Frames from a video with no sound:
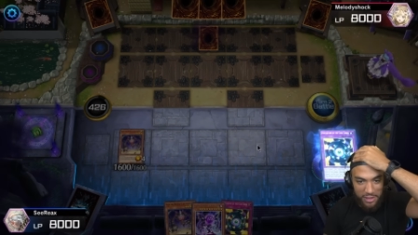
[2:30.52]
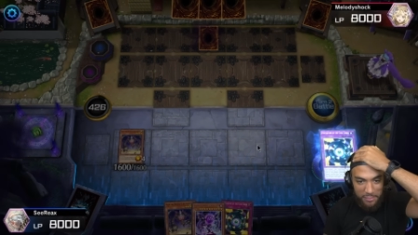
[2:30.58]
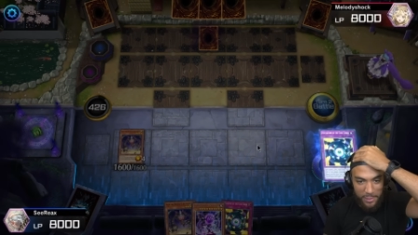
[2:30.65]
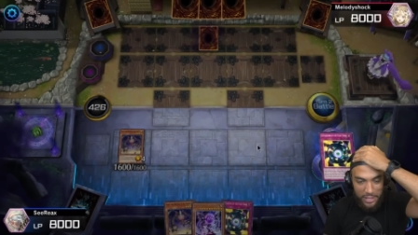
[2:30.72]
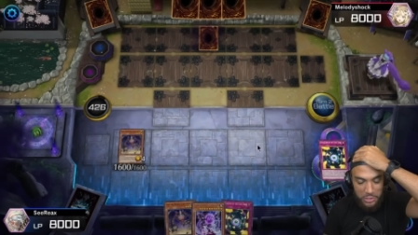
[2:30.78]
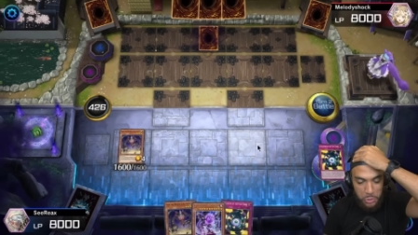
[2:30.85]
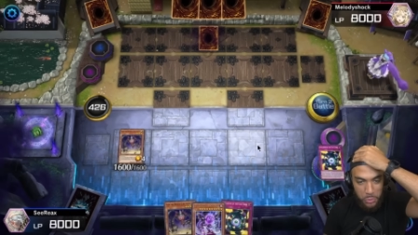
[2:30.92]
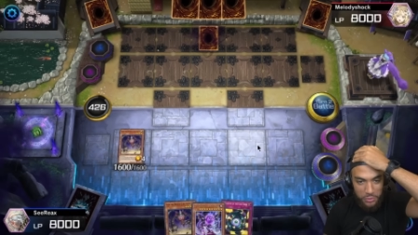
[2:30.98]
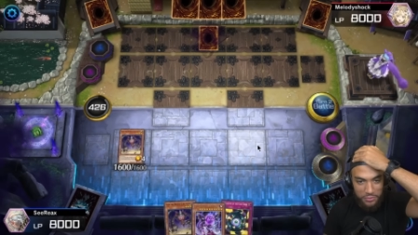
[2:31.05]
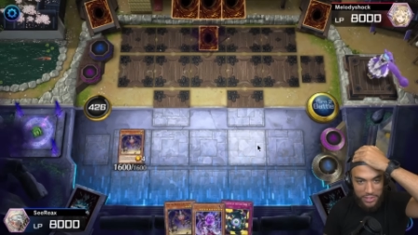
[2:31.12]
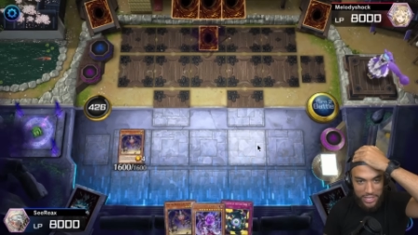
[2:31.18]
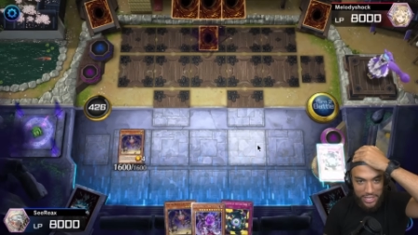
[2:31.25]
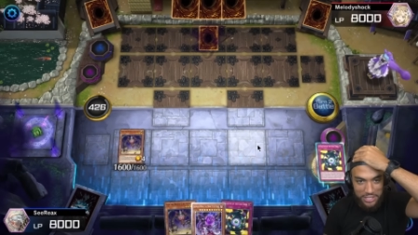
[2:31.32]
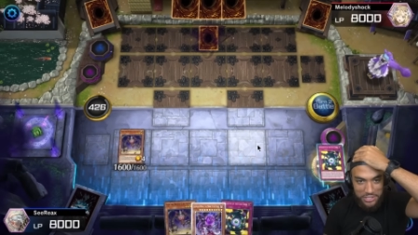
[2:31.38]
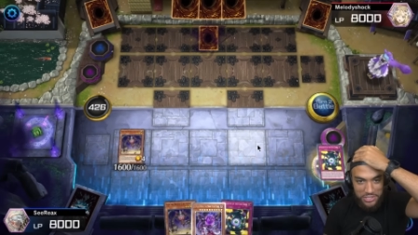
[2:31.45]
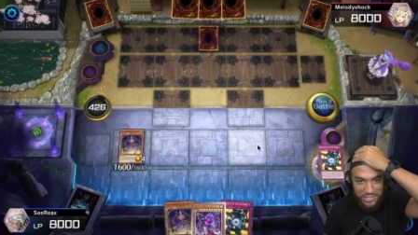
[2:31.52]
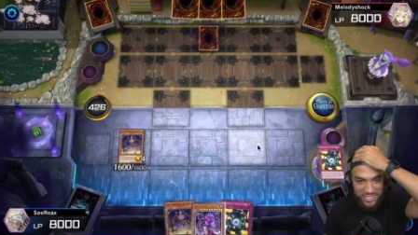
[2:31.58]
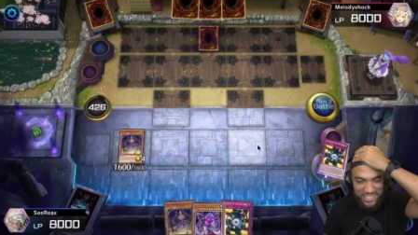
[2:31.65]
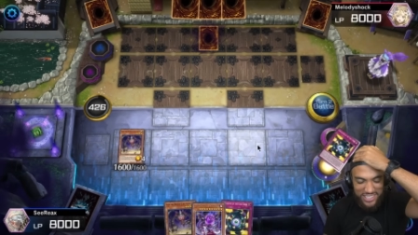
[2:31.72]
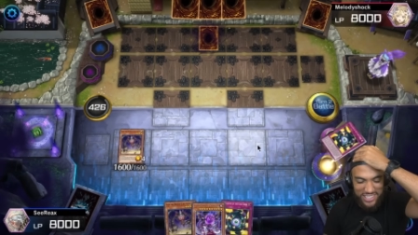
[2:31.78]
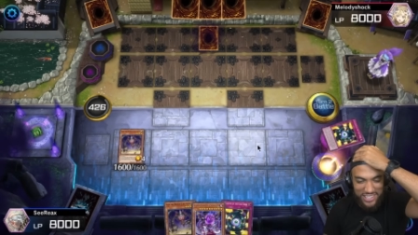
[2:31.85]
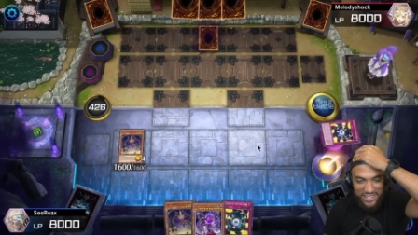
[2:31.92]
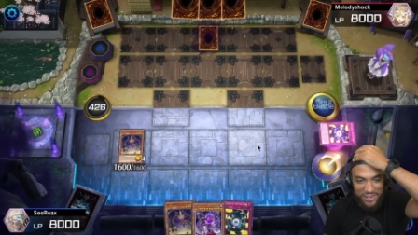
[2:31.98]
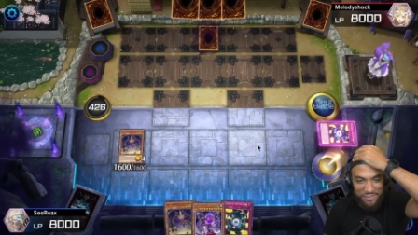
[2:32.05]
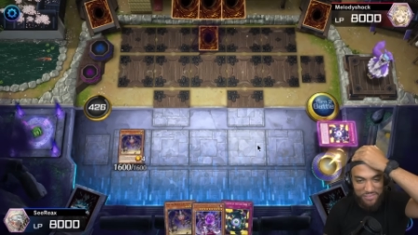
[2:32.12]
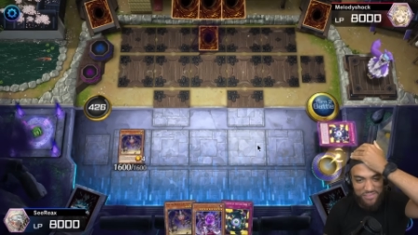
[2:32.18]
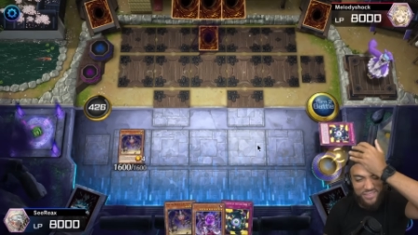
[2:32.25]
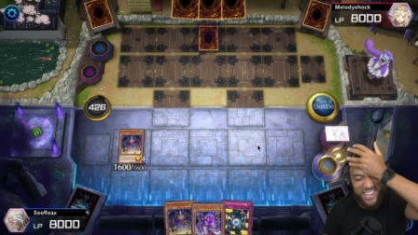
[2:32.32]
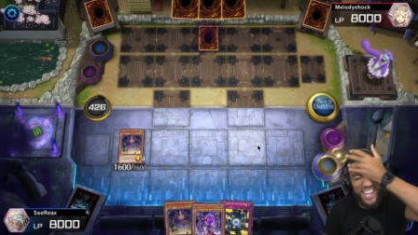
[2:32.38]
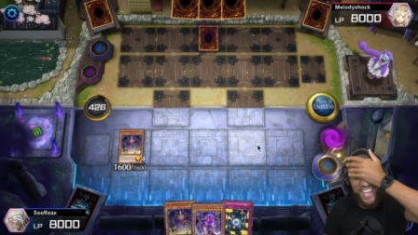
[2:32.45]
my unification. Oh,
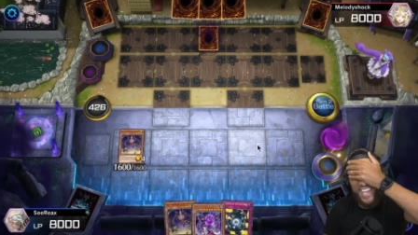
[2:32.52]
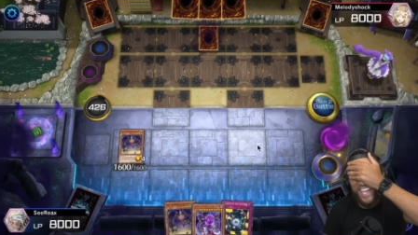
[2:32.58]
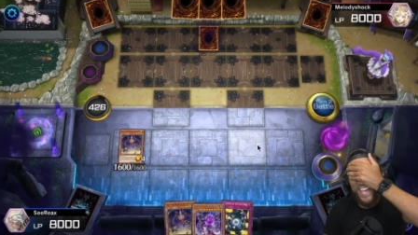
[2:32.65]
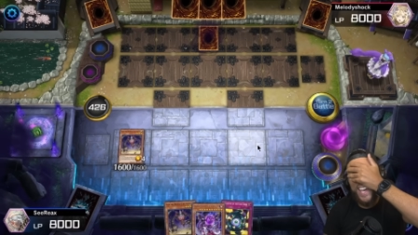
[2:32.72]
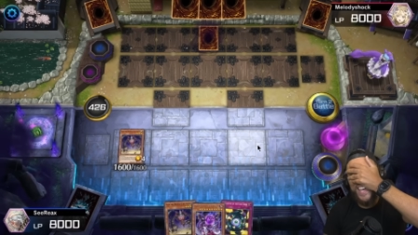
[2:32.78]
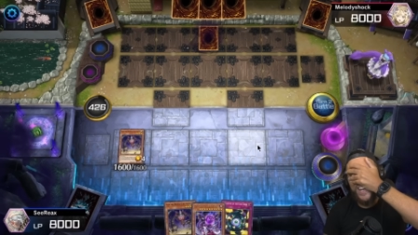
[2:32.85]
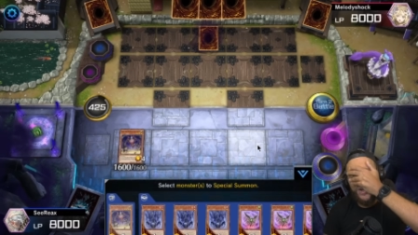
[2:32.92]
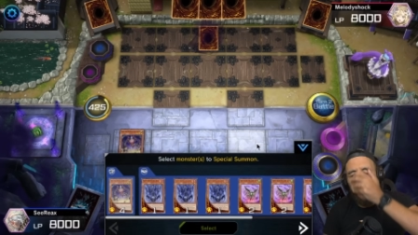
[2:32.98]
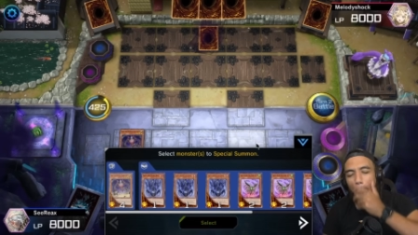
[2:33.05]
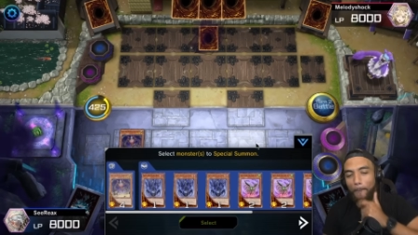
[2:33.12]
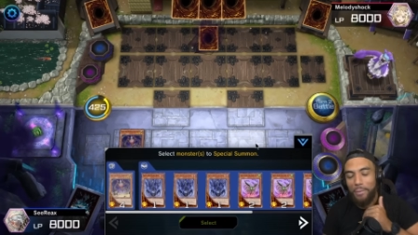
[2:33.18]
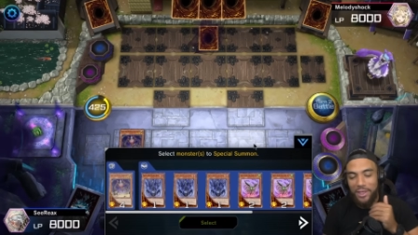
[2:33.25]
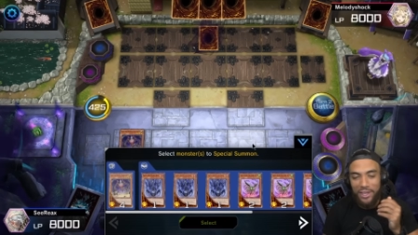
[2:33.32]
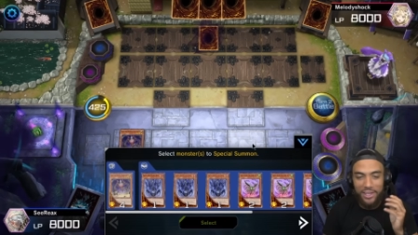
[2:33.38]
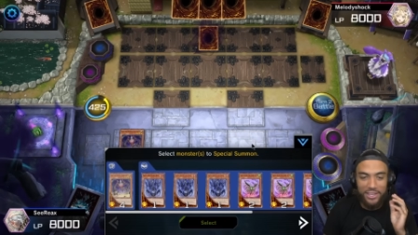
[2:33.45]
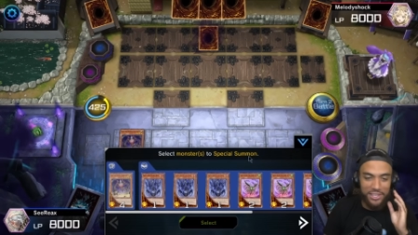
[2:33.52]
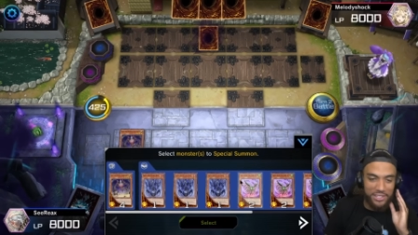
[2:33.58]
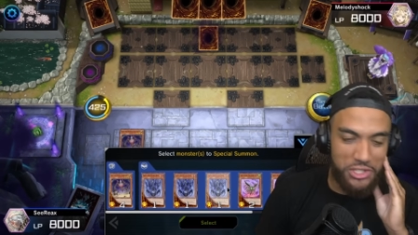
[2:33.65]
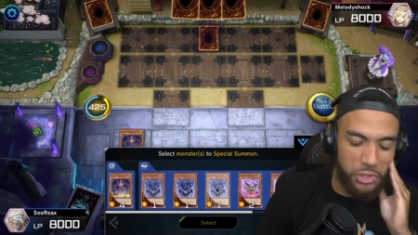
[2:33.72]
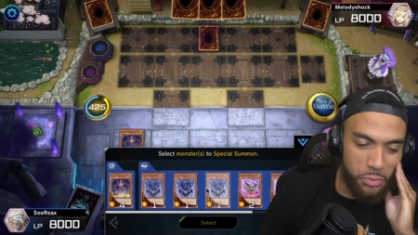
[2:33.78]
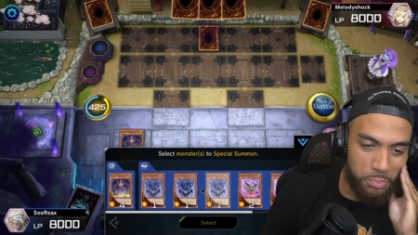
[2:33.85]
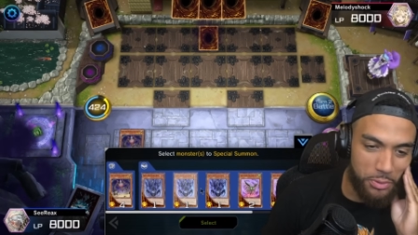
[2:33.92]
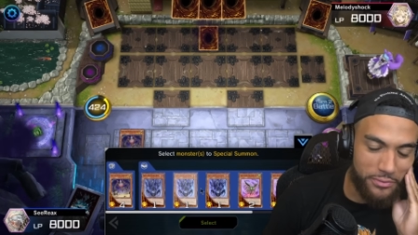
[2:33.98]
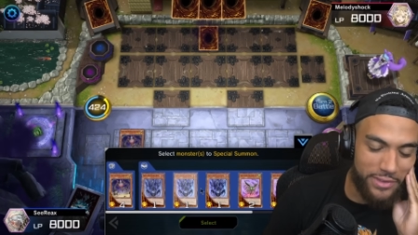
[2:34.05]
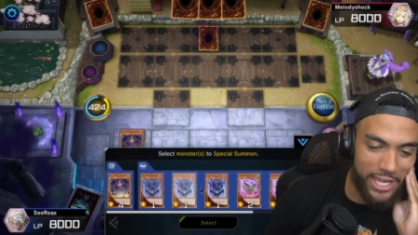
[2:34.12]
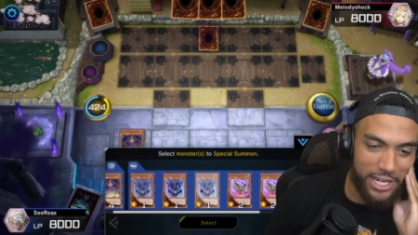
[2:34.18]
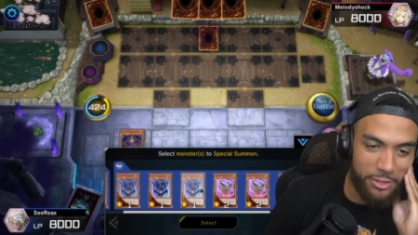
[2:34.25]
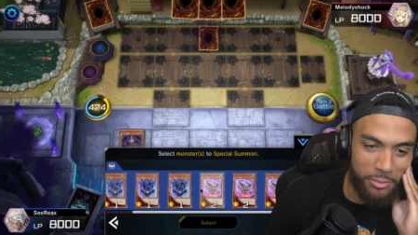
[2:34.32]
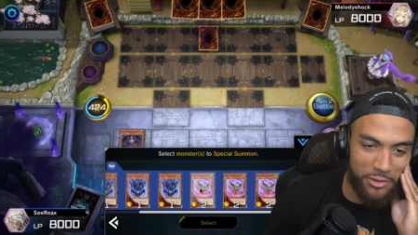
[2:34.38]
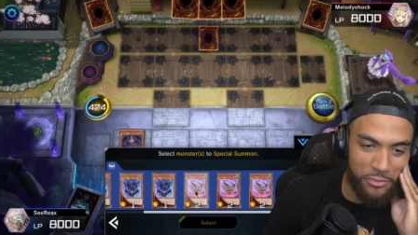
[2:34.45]
man. You
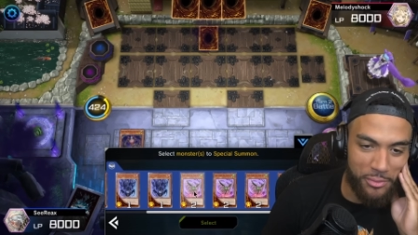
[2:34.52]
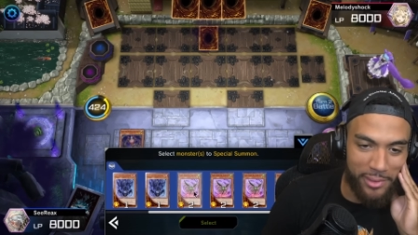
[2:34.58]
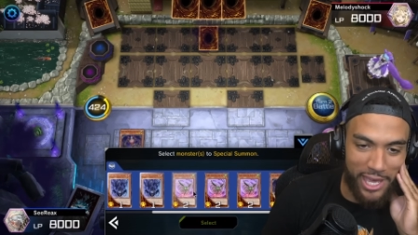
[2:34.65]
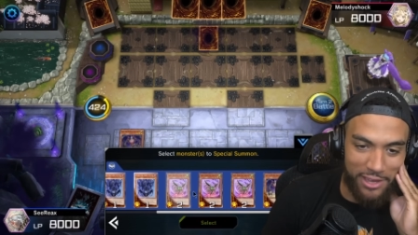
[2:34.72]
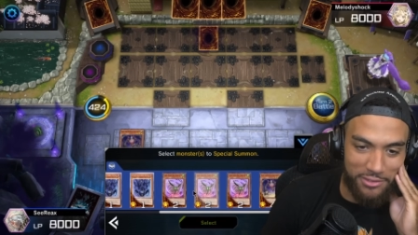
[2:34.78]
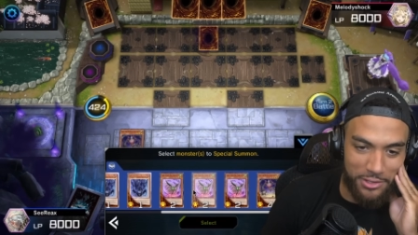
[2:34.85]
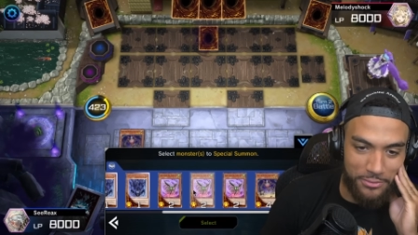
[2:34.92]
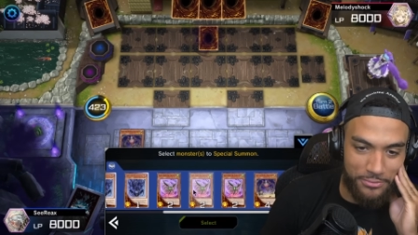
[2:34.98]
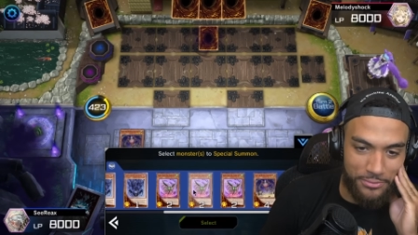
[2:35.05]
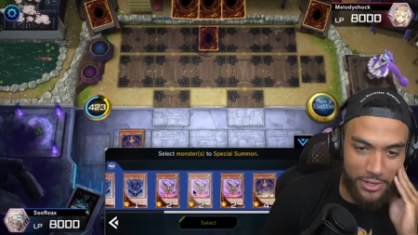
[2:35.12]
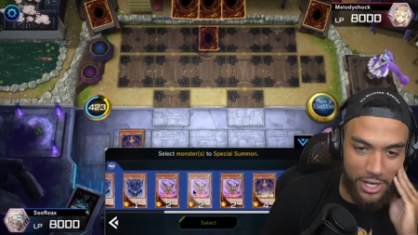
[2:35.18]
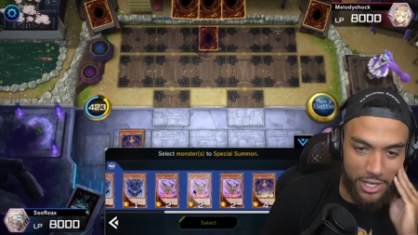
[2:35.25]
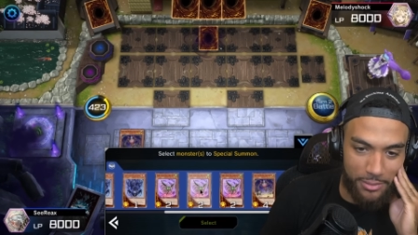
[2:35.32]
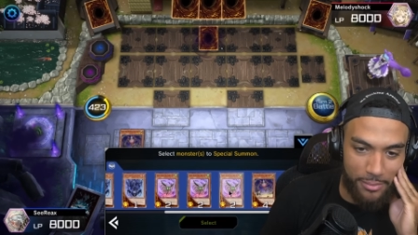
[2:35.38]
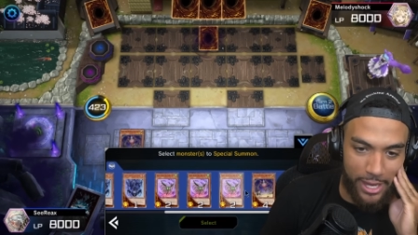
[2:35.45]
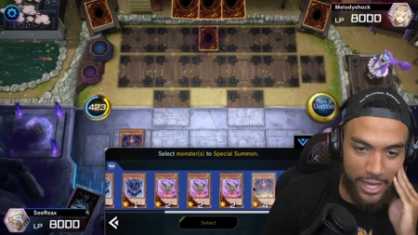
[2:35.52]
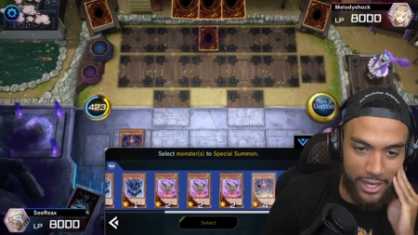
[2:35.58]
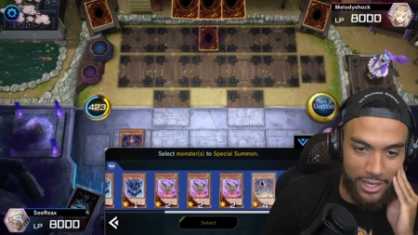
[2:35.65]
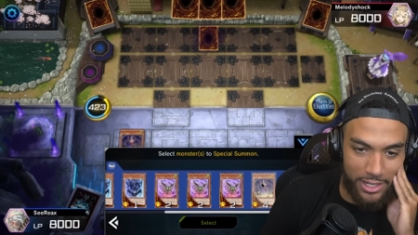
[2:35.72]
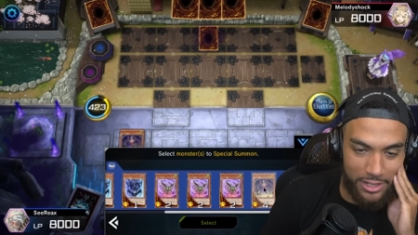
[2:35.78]
prevented me from having fun, man.